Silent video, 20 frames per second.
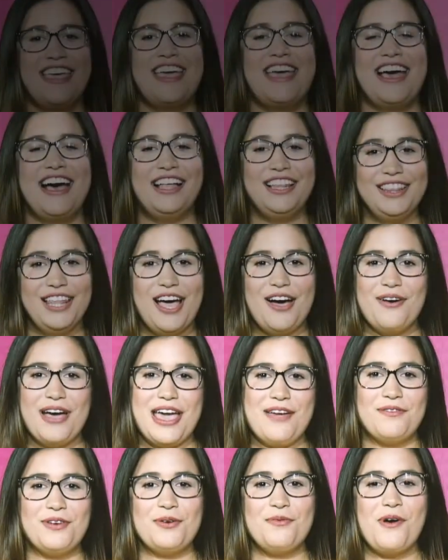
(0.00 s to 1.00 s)
Hello
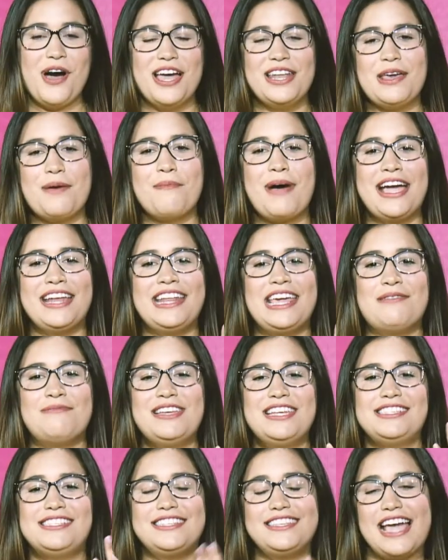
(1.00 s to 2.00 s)
everyone, my name
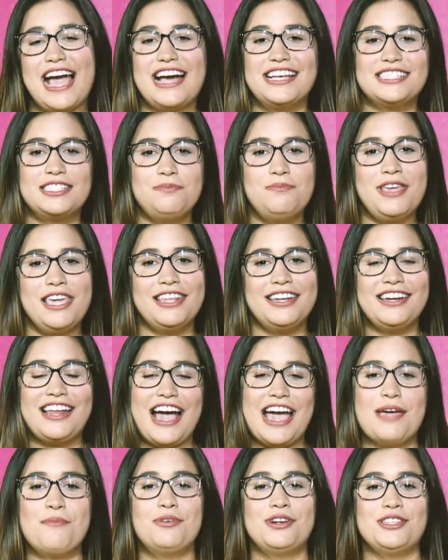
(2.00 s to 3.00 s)
is Yasmin and
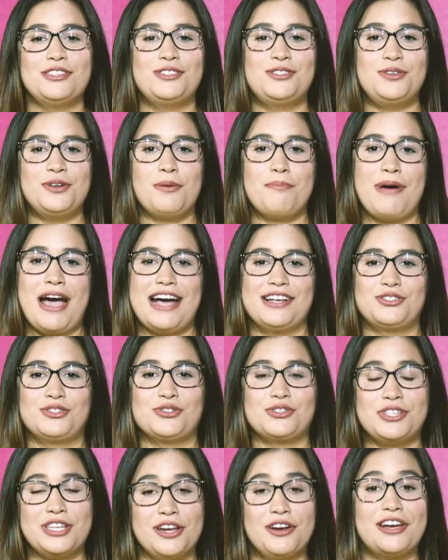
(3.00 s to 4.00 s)
I am one of the student
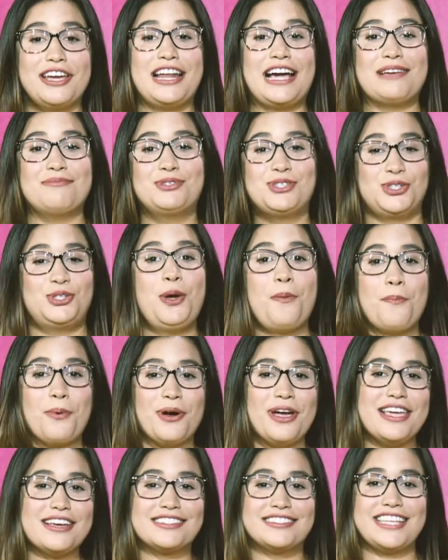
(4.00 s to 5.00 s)
pastors here and I am super
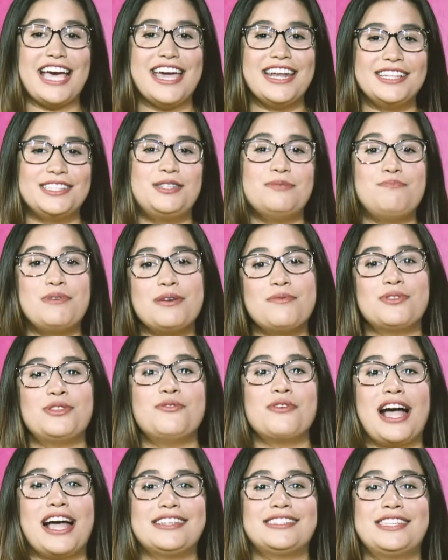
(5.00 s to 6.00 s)
excited to be with
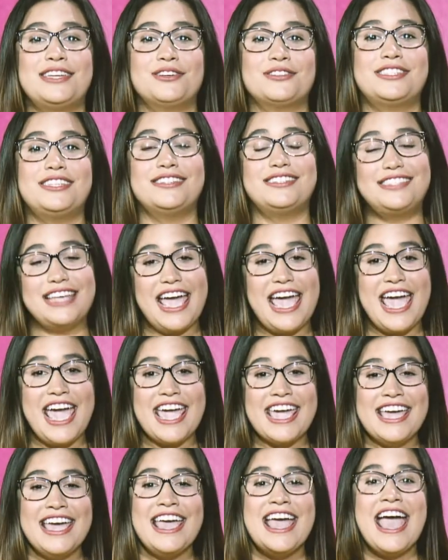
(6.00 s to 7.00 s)
you guys here
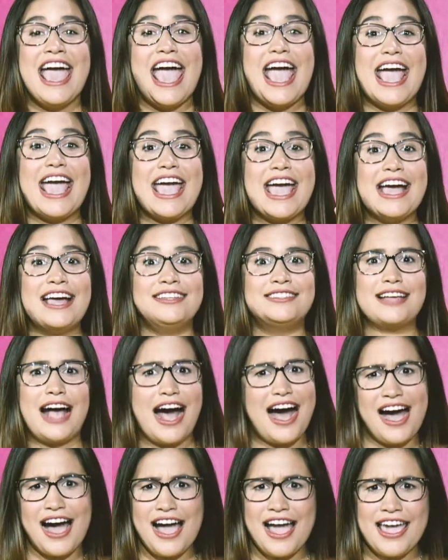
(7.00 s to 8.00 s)
today. And
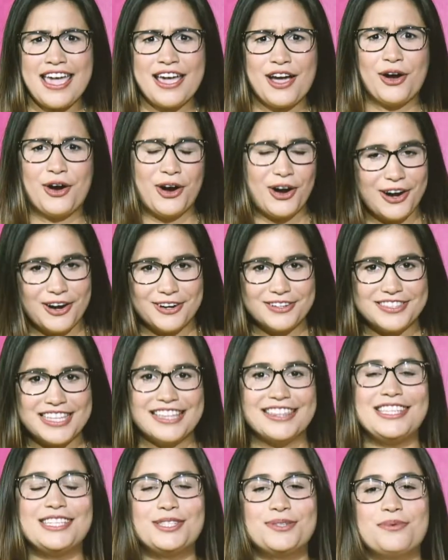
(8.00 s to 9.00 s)
I heard
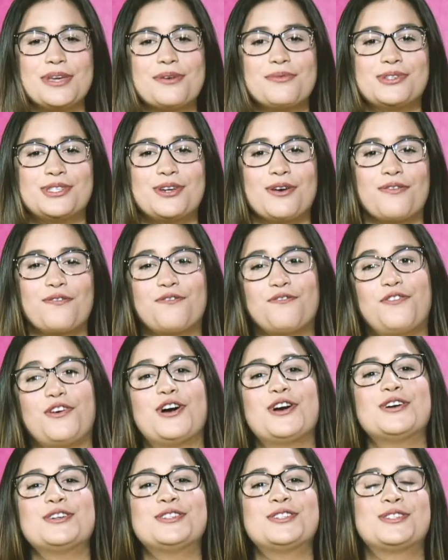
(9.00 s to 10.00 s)
that this week was your
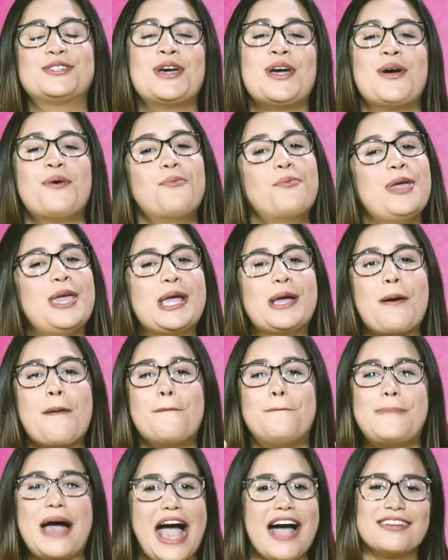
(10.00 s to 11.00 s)
first week
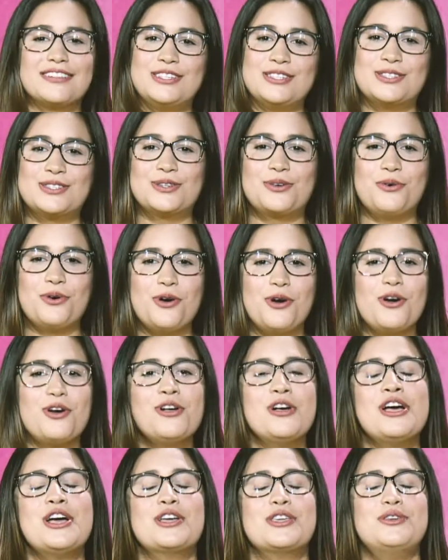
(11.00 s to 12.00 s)
back to
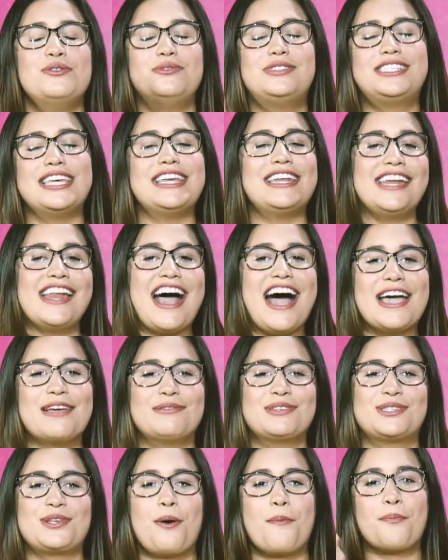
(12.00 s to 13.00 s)
school. You did it, I
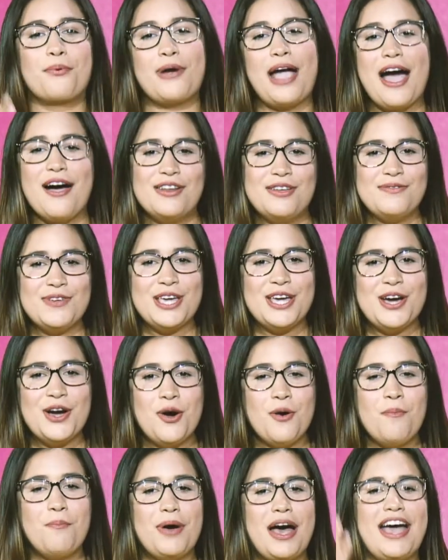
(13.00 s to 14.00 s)
am so proud of
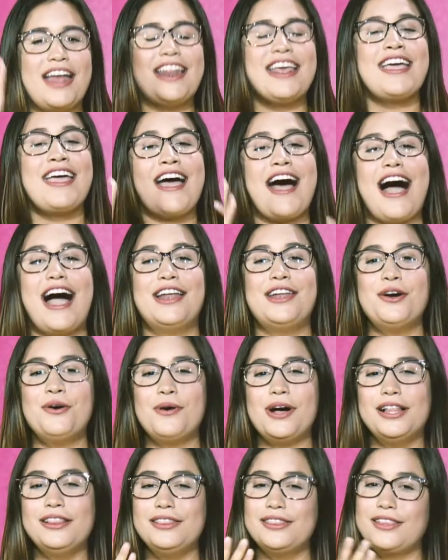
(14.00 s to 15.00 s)
you, but I know
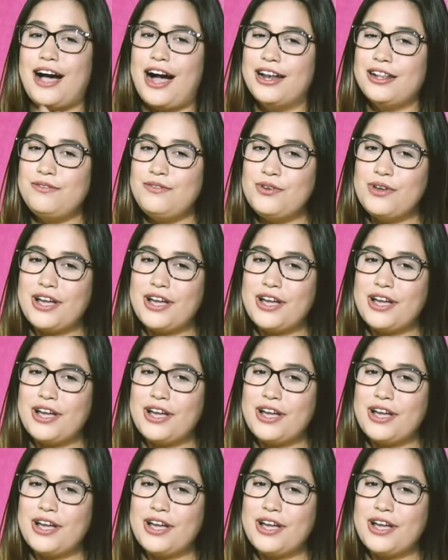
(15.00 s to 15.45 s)
a lot of you